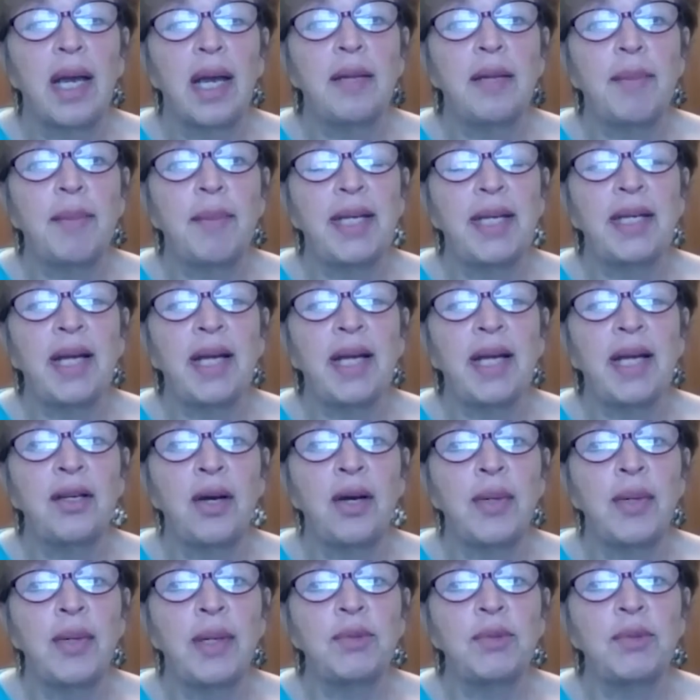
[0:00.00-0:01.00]
Anybody
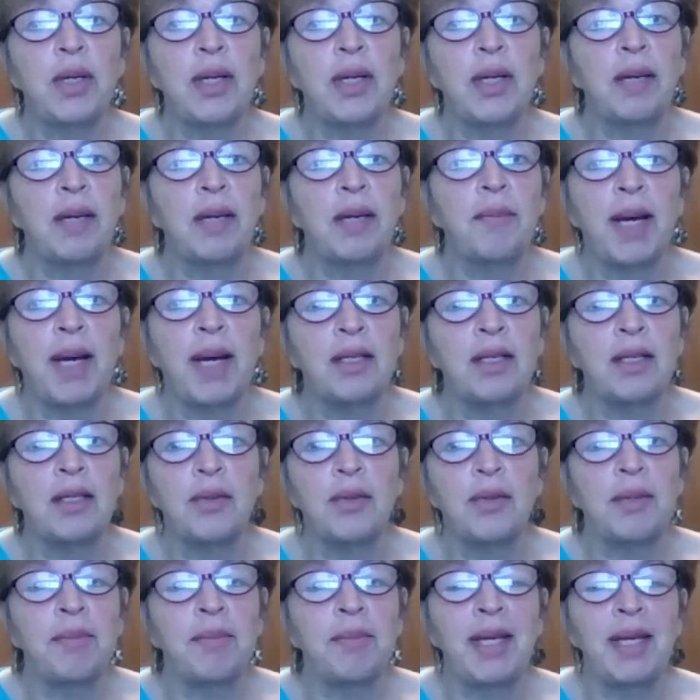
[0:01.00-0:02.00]
not know what I'm talking about,
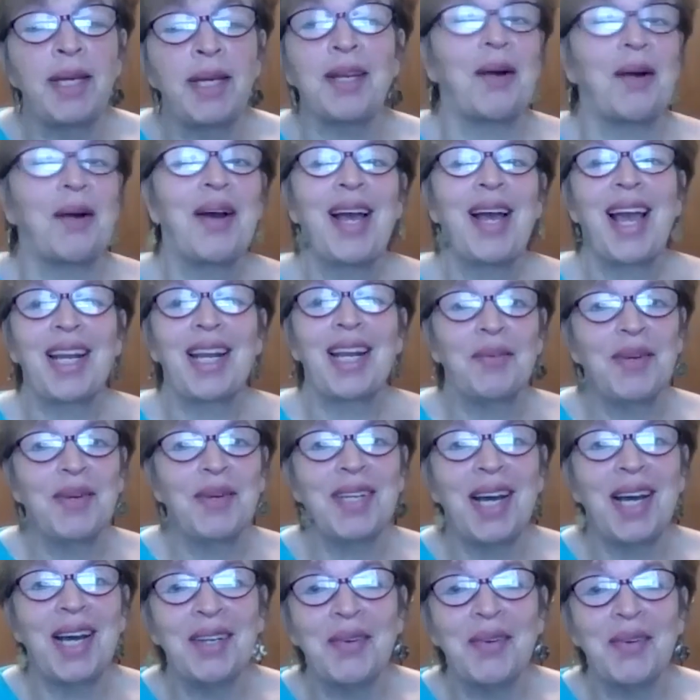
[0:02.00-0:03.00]
including me? No.
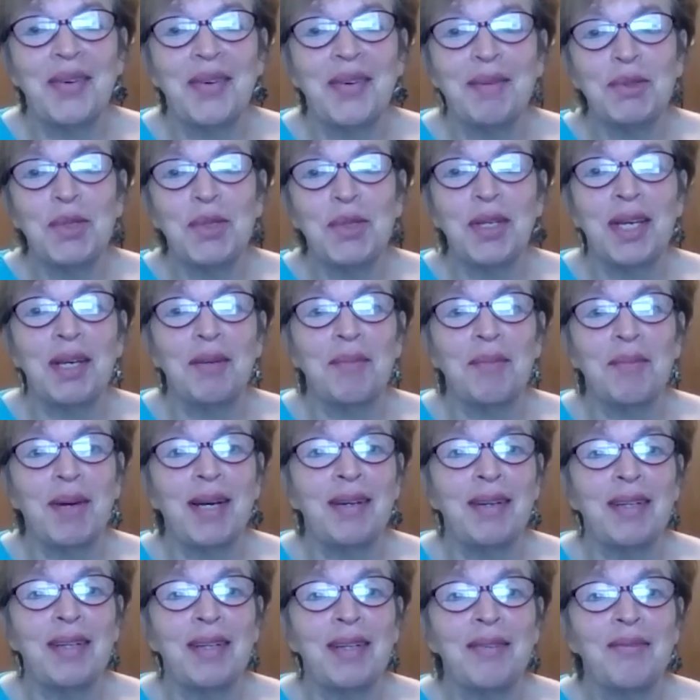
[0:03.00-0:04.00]
Anyone not know what I'm talking
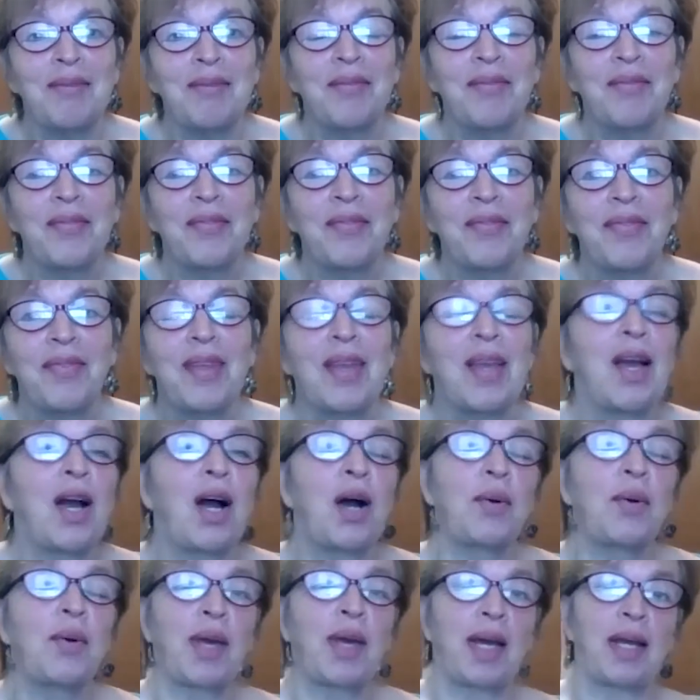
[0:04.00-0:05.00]
about?
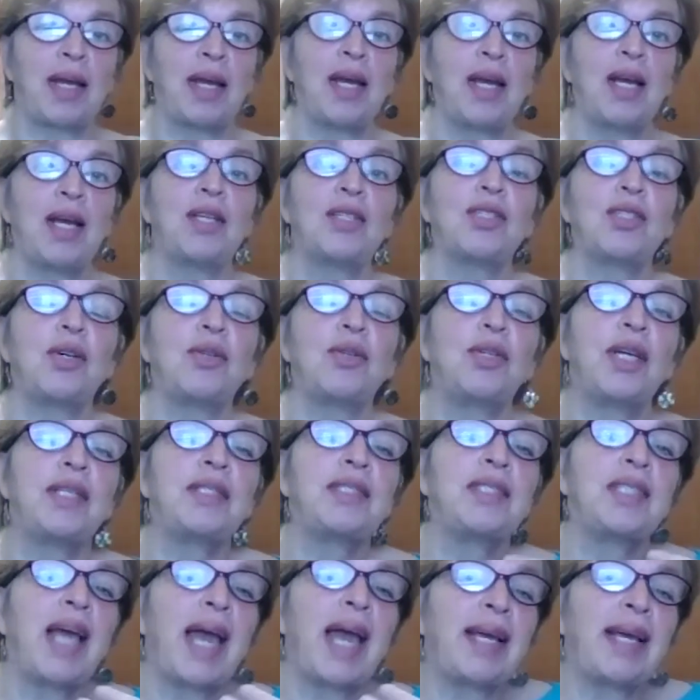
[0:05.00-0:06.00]
Okay. So
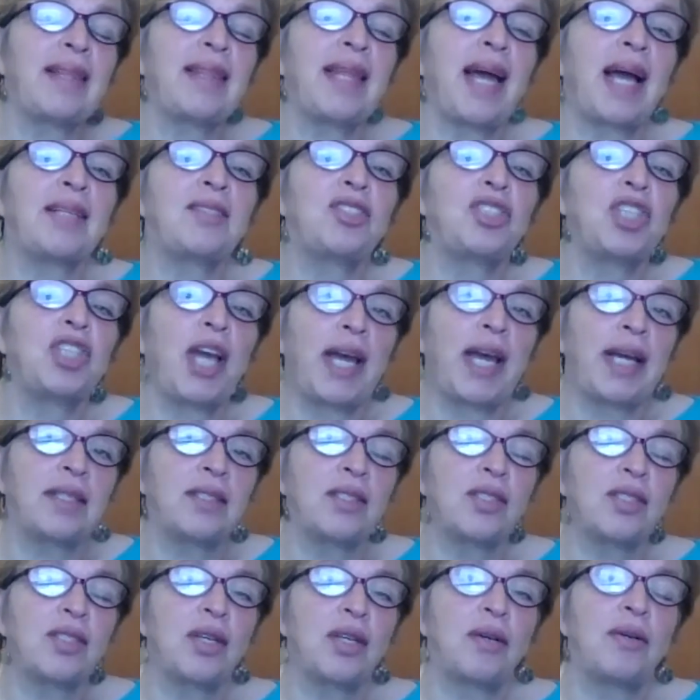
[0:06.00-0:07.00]
you take that
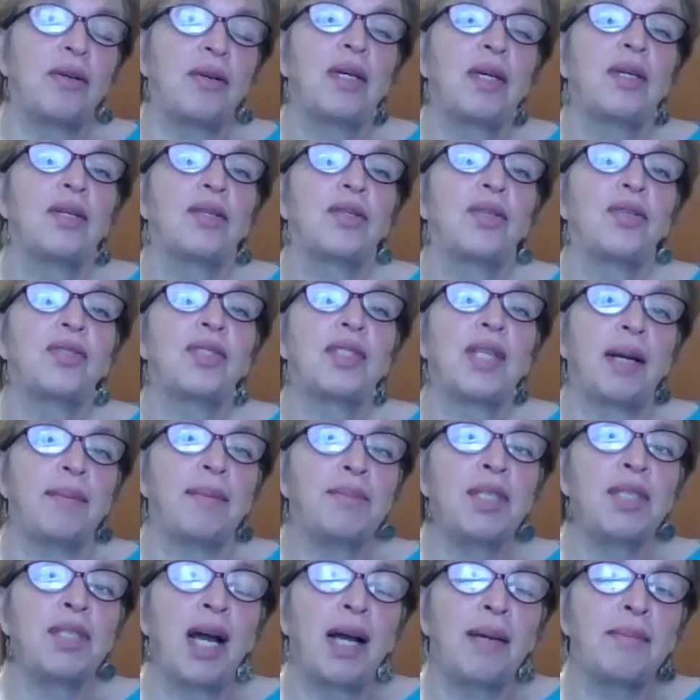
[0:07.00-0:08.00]
chance. So so
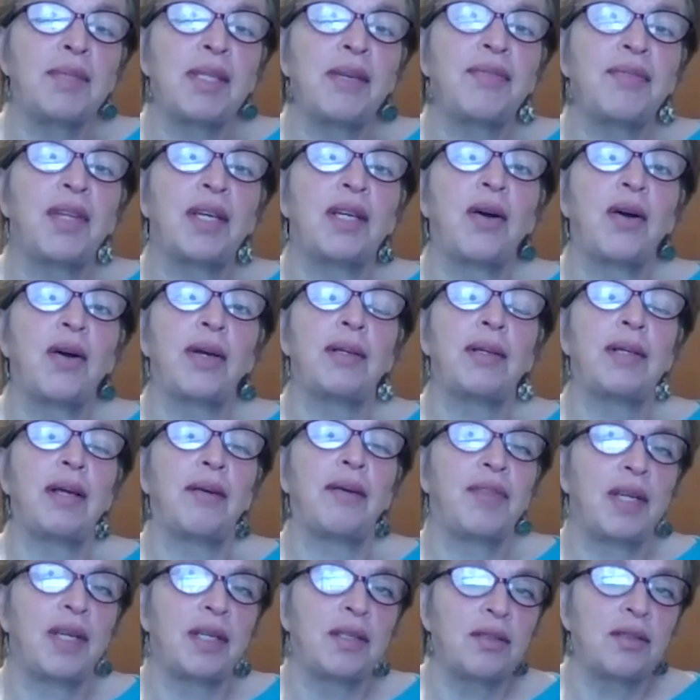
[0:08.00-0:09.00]
sometimes if they're going
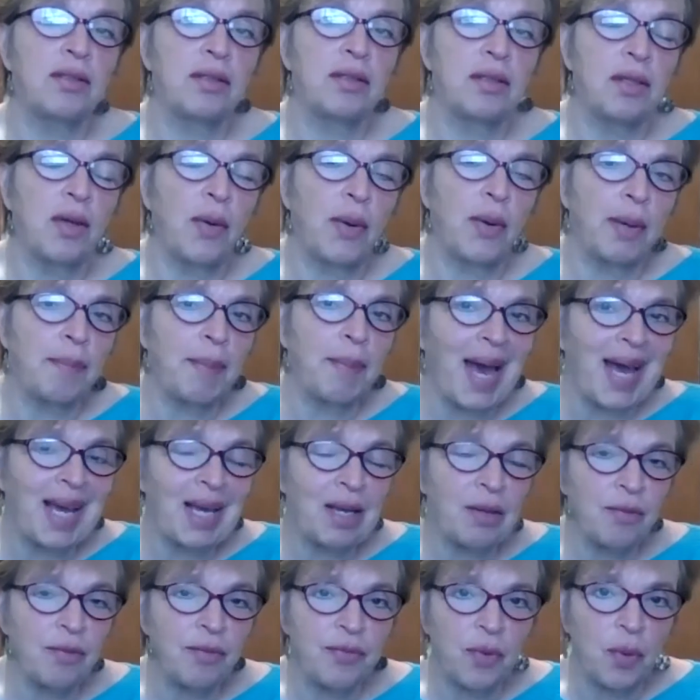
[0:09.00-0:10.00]
if they're going
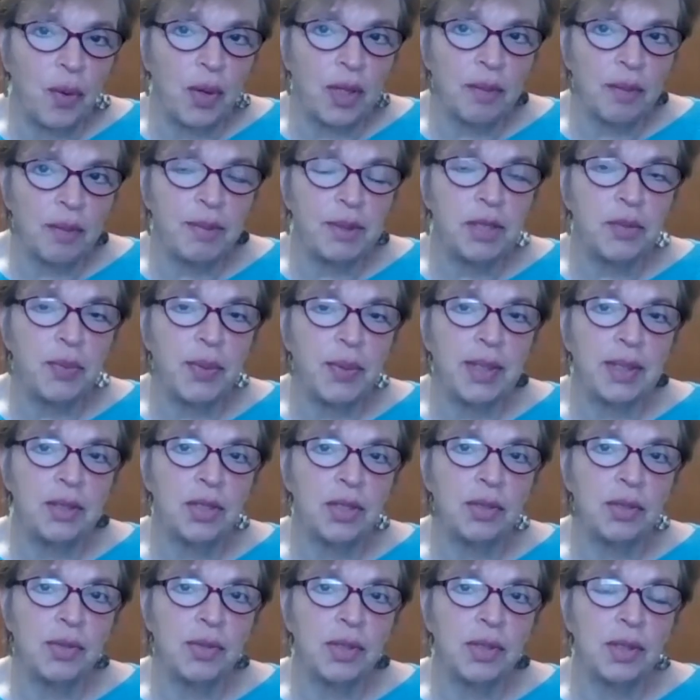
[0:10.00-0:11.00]
back and forth between
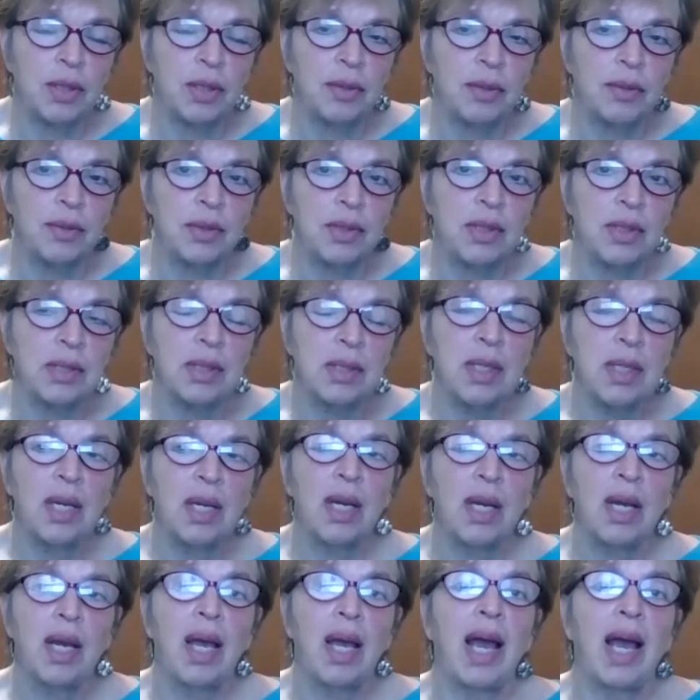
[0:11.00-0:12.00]
two suits,
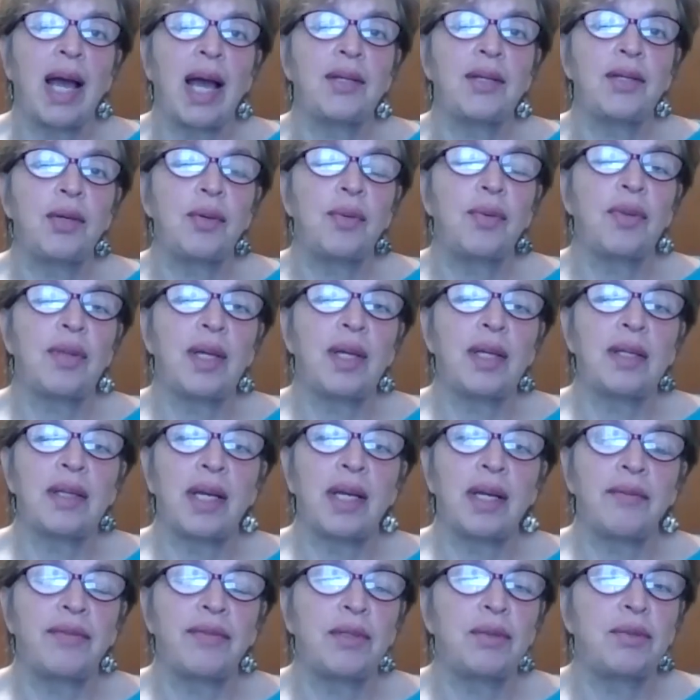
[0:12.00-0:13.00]
and you think
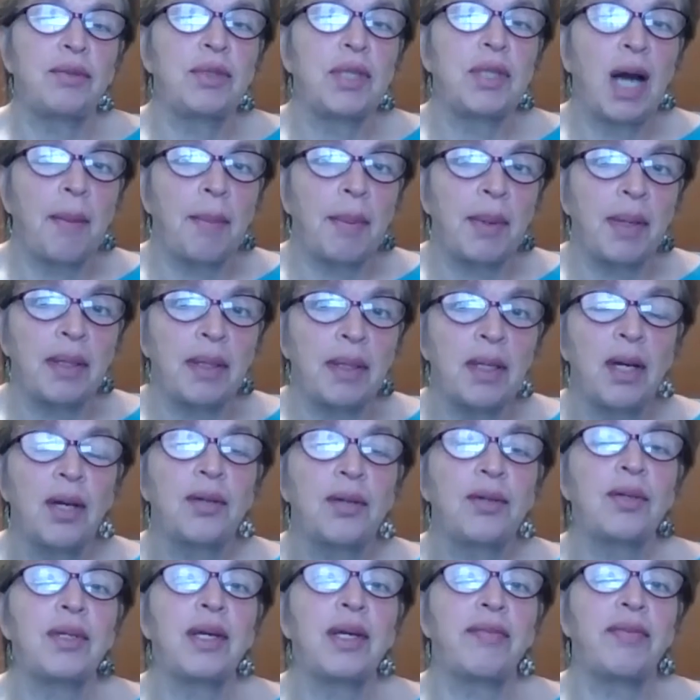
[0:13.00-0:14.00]
that if you double,
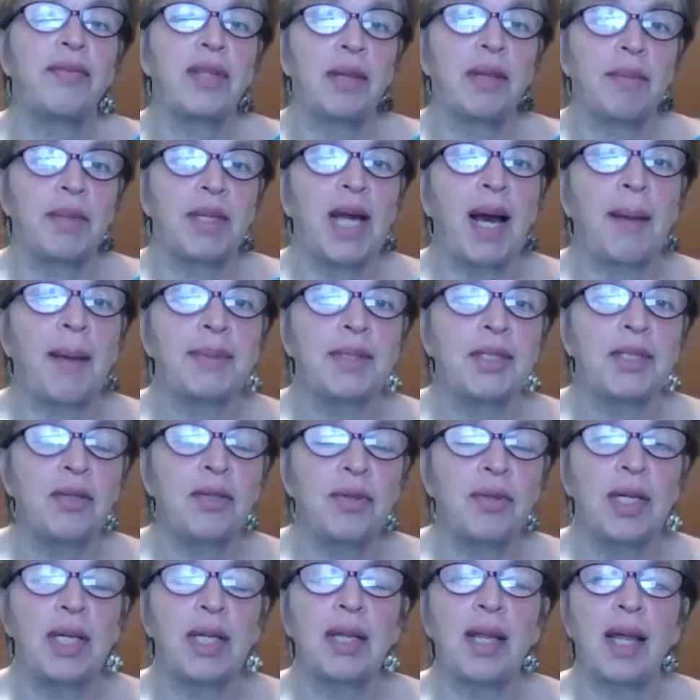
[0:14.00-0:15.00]
you're giving them an
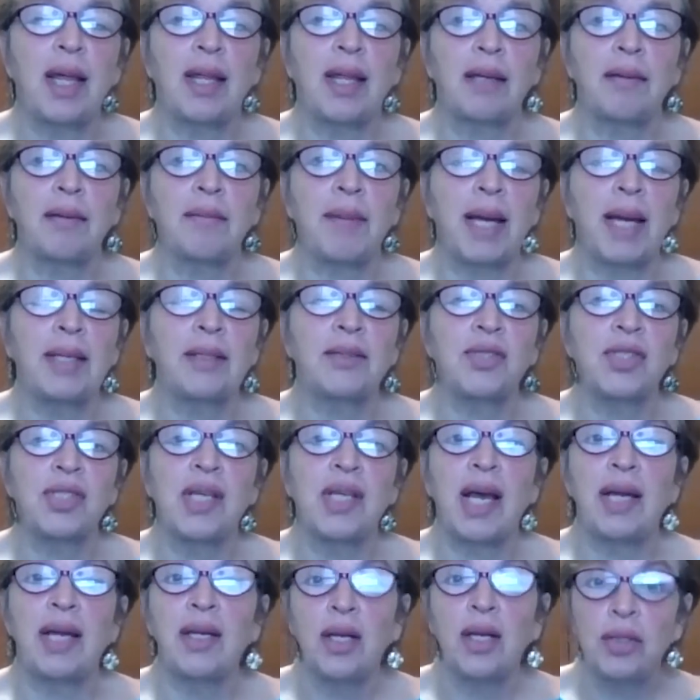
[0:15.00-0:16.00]
opportunity, like Michael
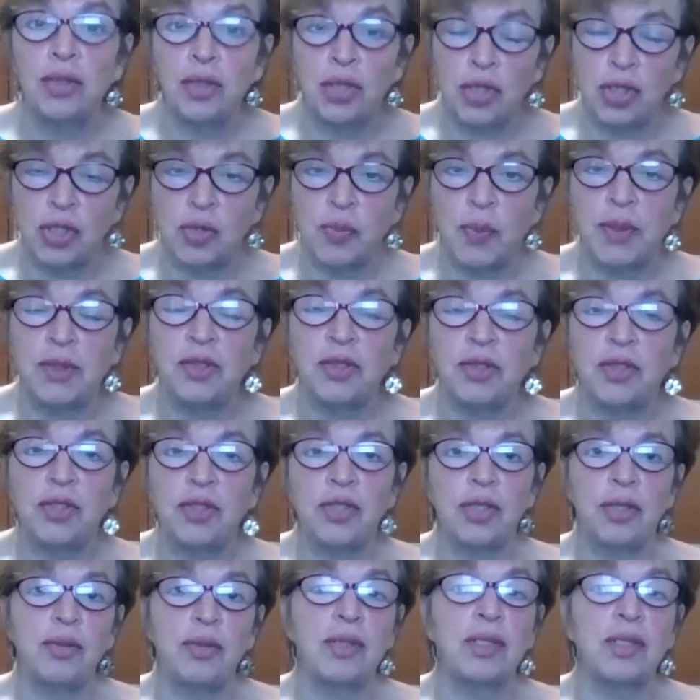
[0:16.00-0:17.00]
said, to switch the
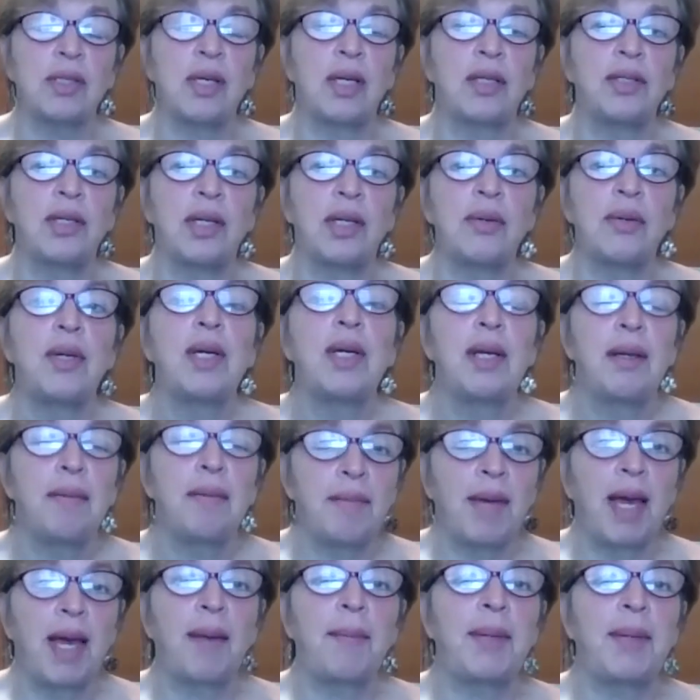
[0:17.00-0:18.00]
suits on you,
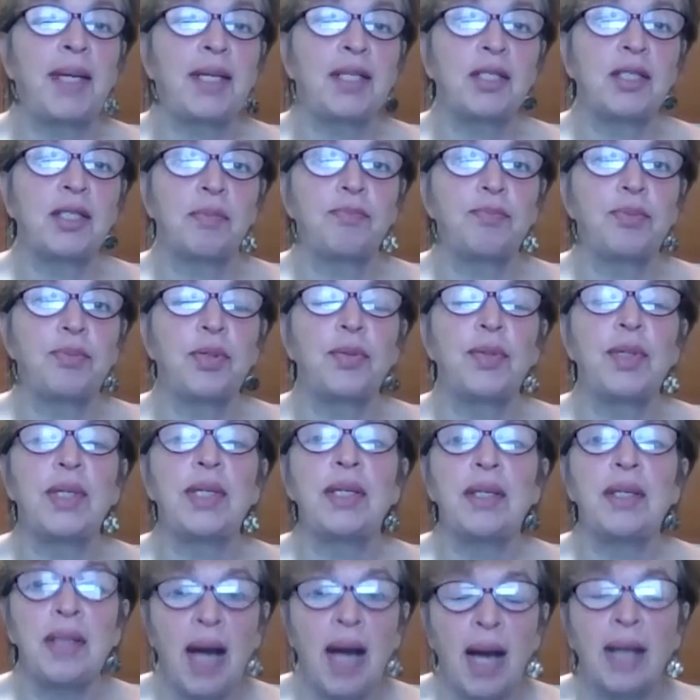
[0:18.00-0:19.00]
maybe it's
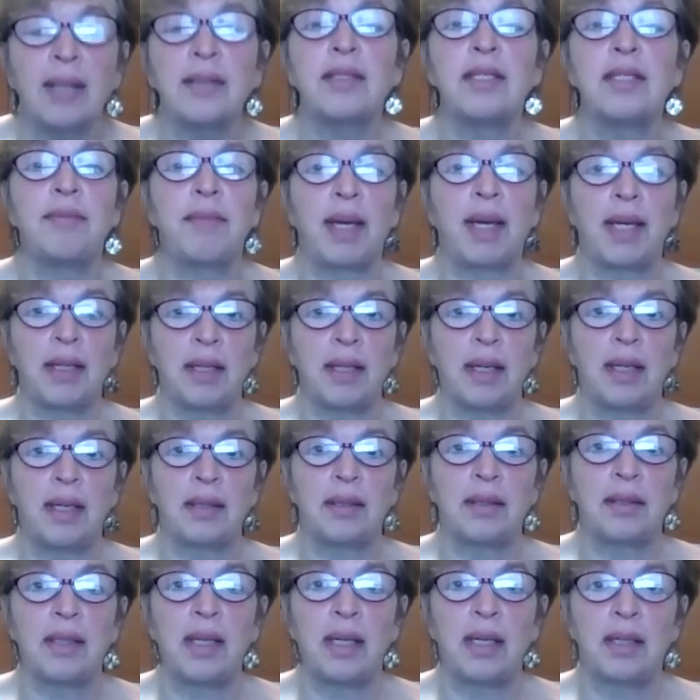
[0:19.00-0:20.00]
prudent not to make
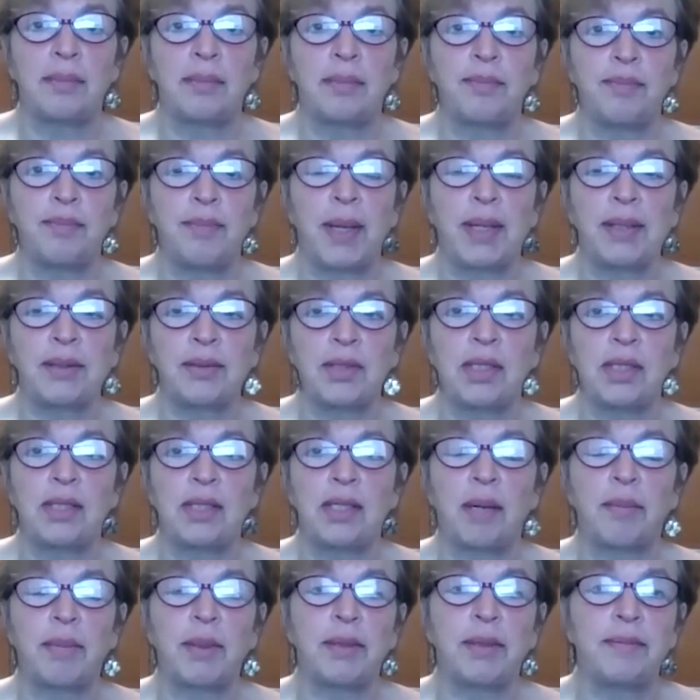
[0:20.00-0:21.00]
a, a penalty
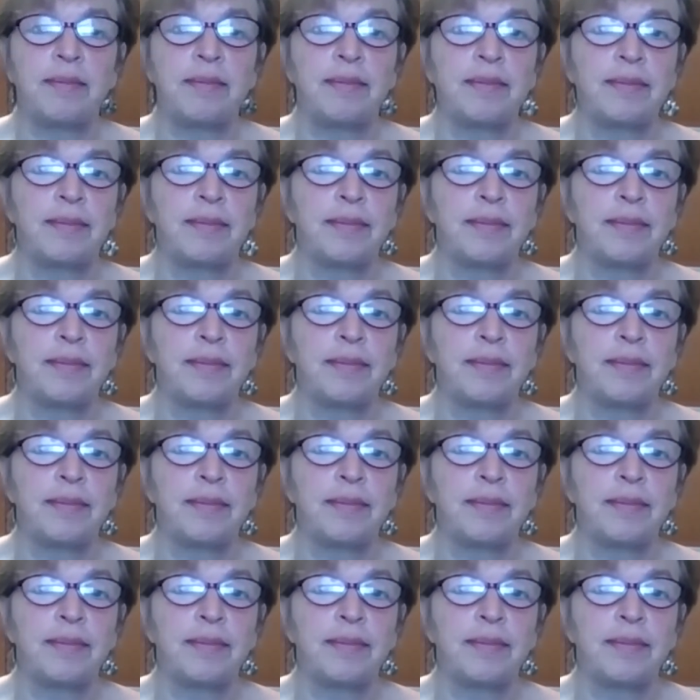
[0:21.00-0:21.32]
double.